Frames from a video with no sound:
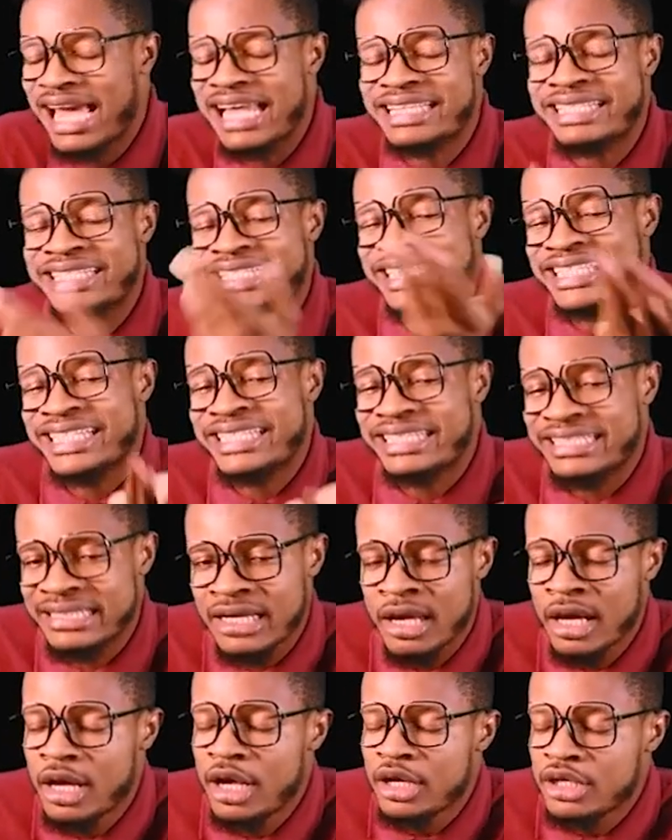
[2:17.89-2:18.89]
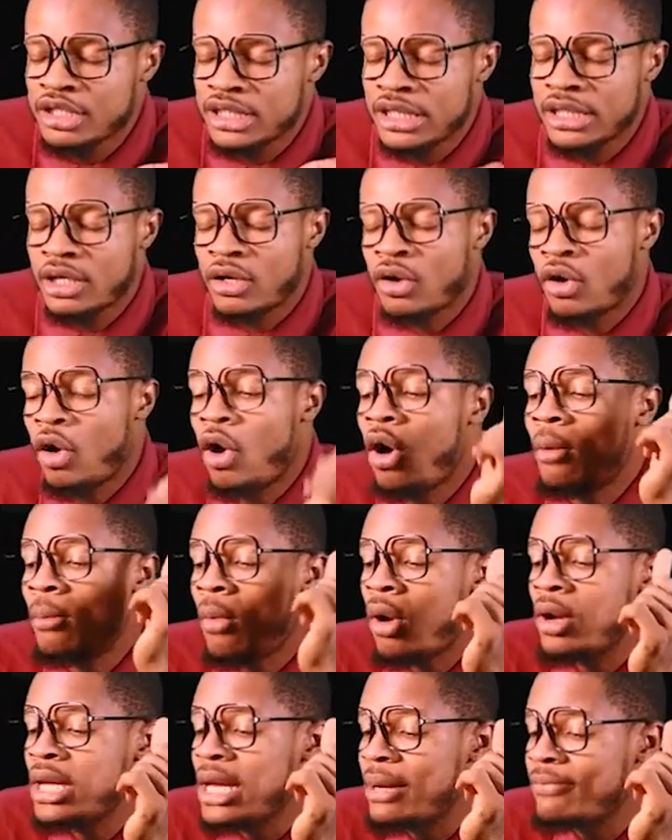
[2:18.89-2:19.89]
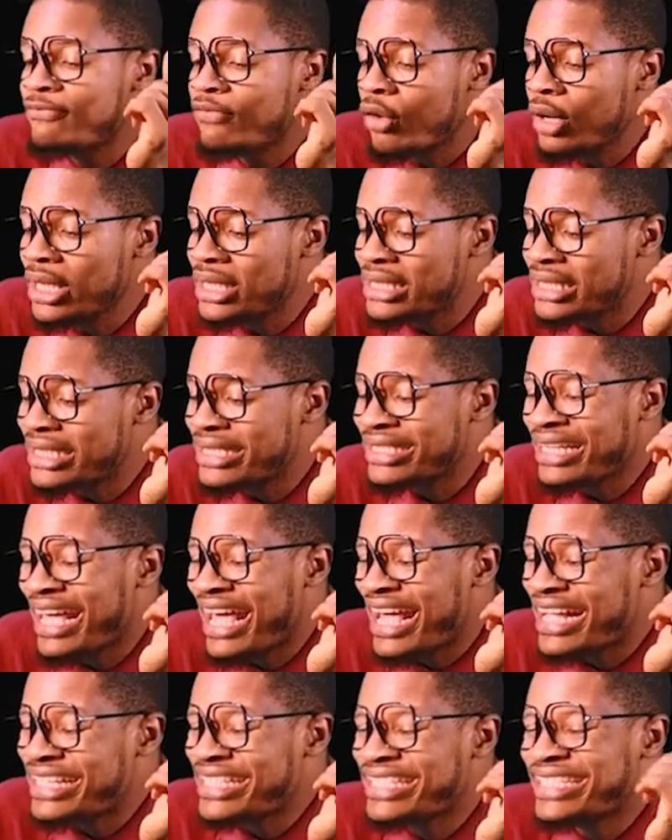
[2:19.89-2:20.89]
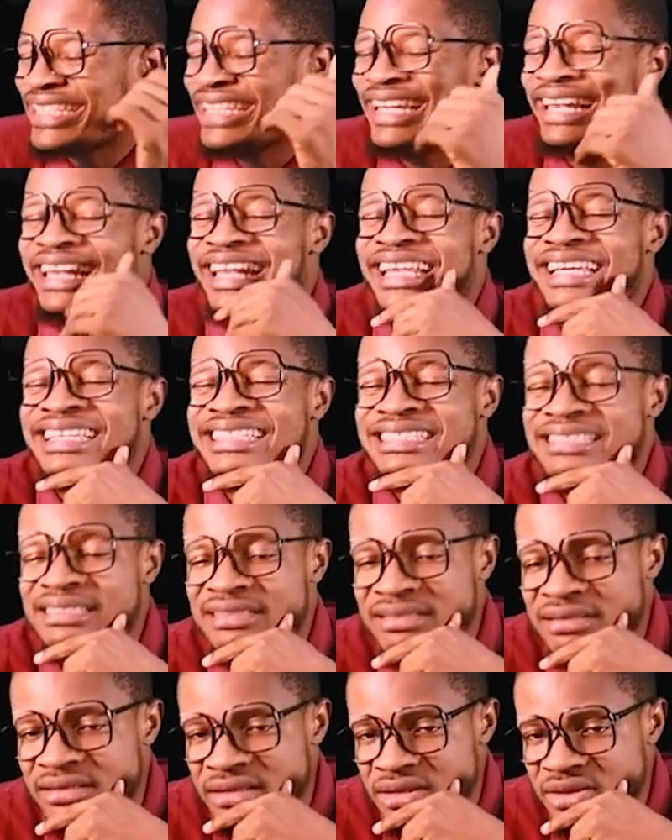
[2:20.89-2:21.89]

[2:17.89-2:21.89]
Ethane, the common name for it is ethylene.